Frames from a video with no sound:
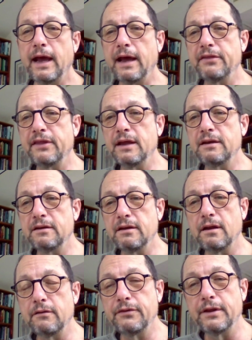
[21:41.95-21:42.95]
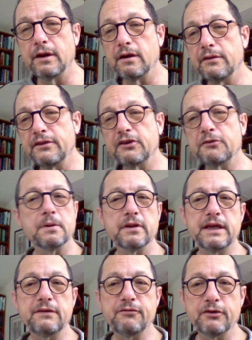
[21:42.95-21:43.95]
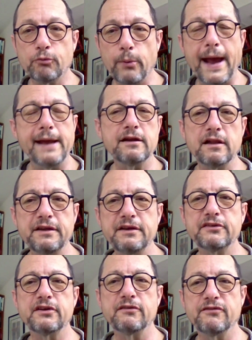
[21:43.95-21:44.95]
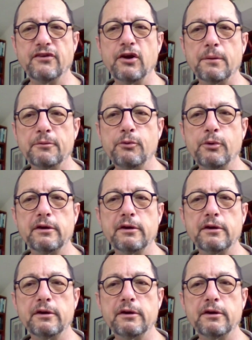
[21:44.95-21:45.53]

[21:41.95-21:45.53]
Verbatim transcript: And then there, this belief was radically disconfirmed,